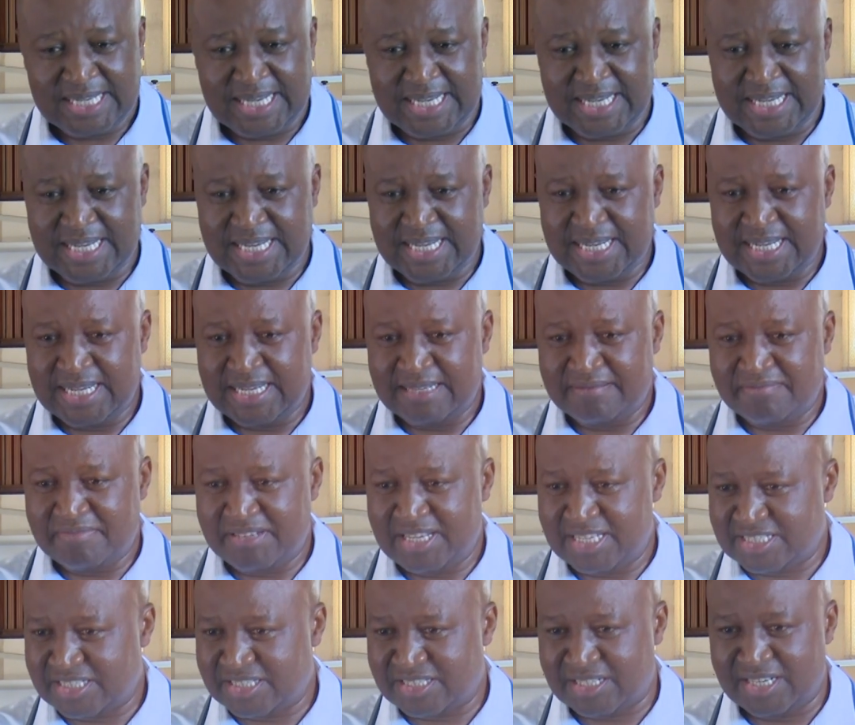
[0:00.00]
uh,
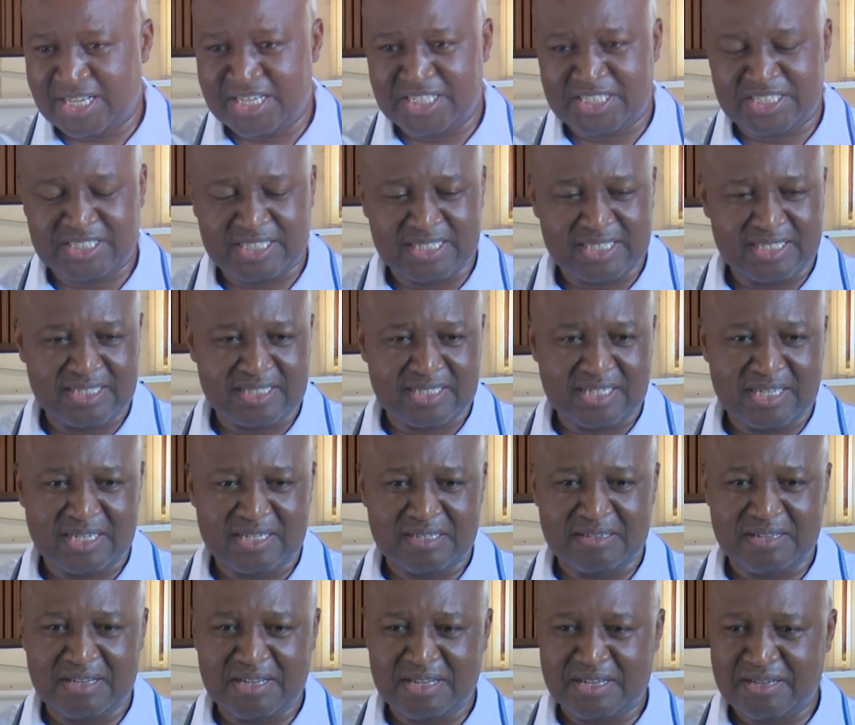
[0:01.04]
legislations
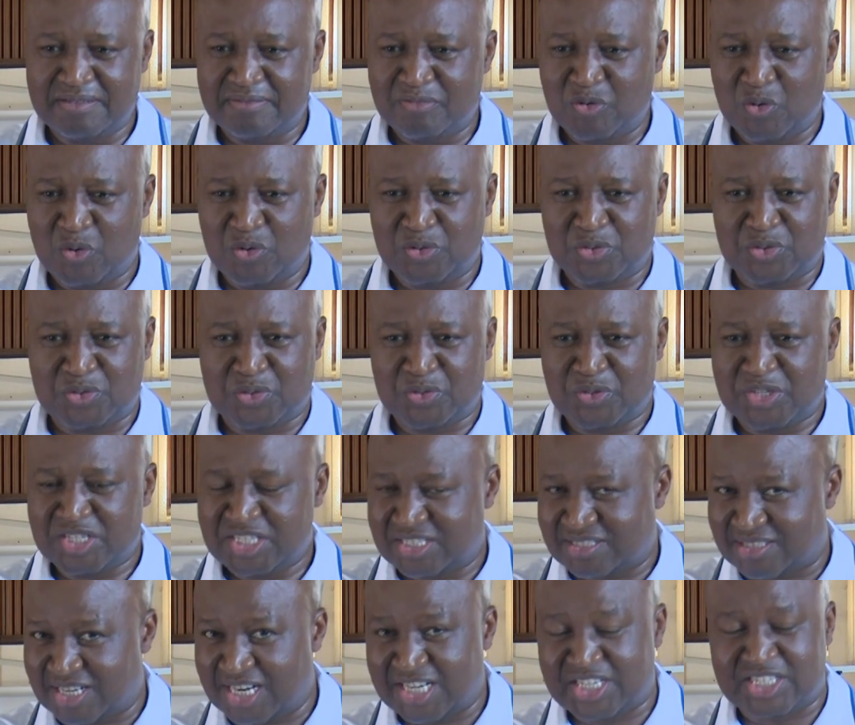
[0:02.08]
and uh, also
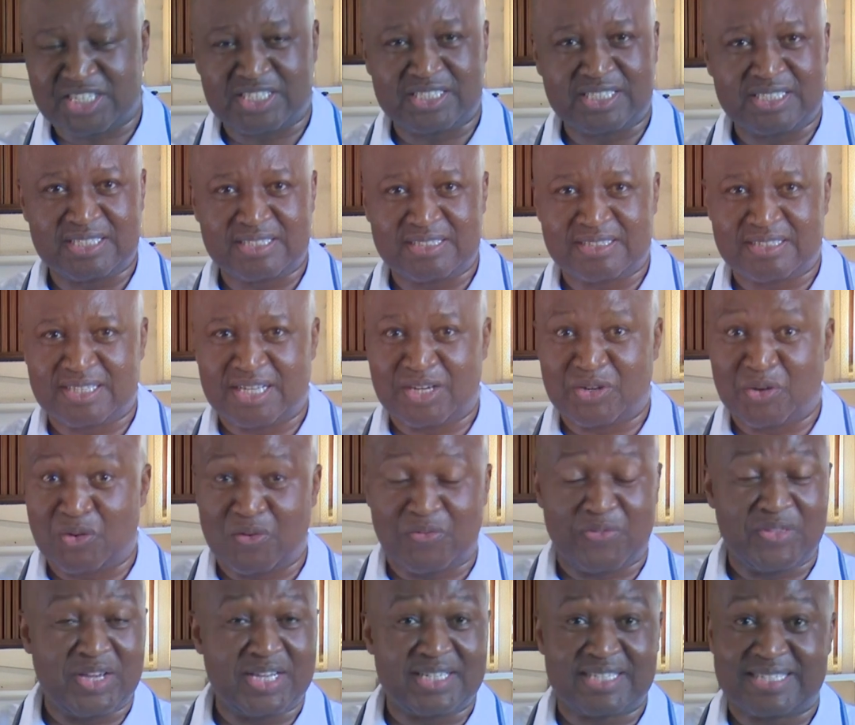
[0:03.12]
restrictions and all
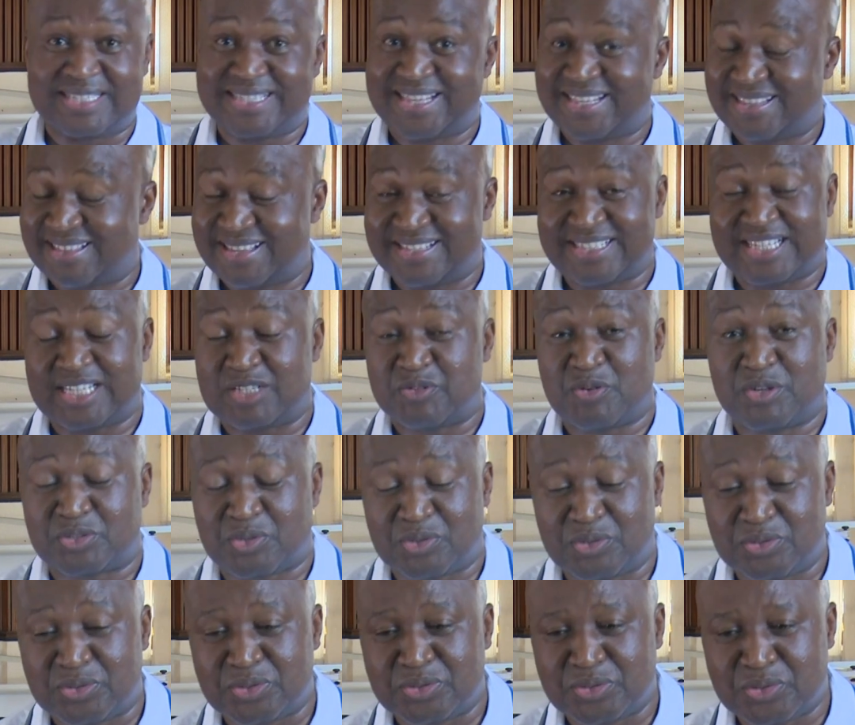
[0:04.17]
that, the things that he was
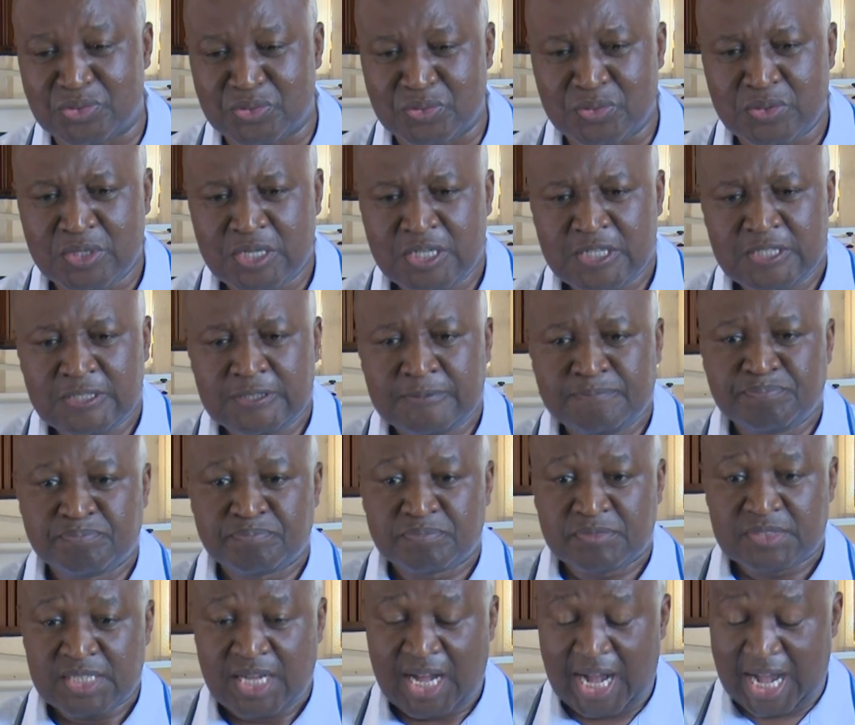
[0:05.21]
going to do,
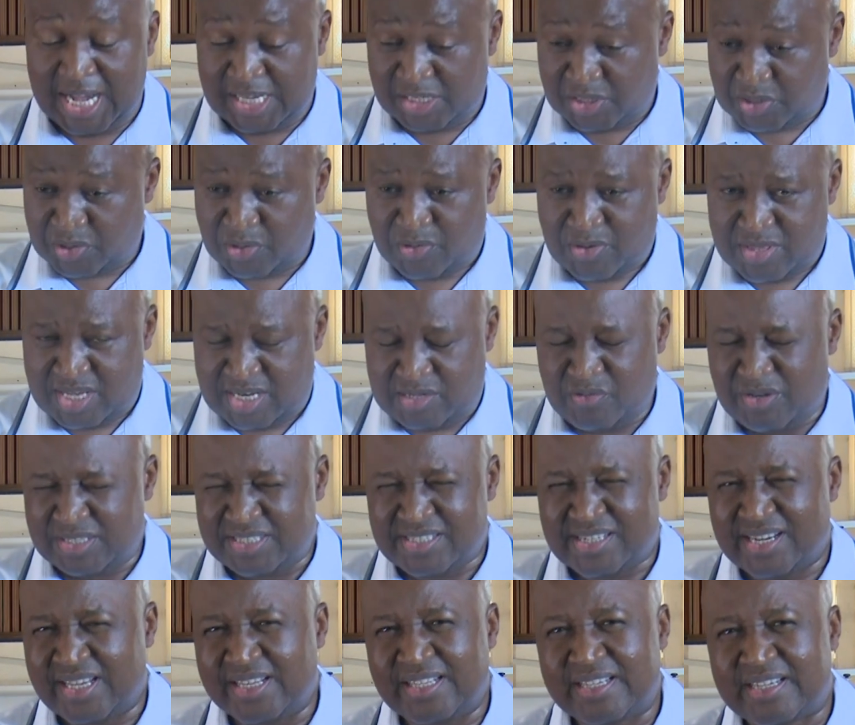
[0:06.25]
I saw that he
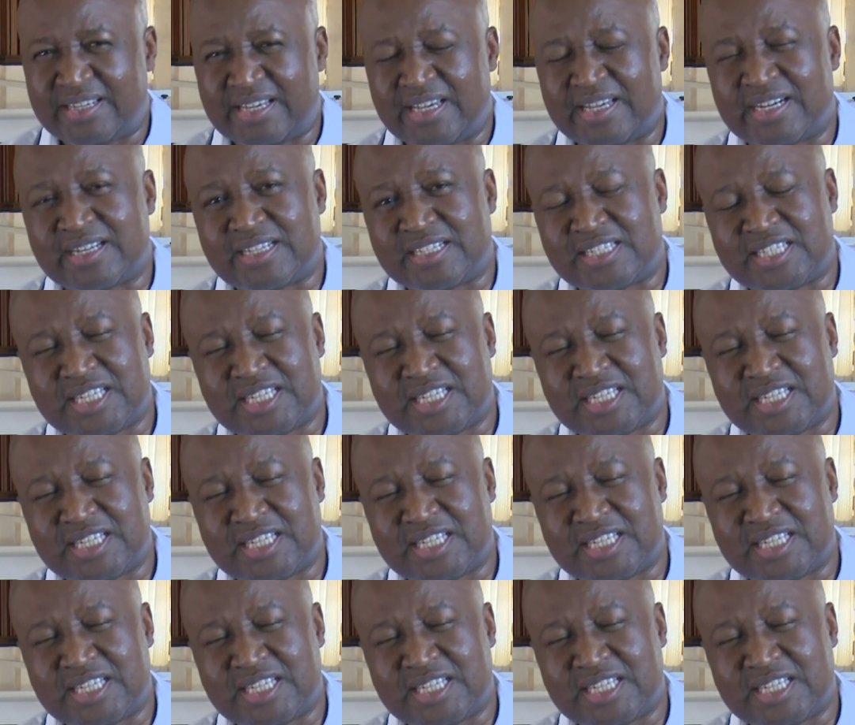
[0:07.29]
was really carrying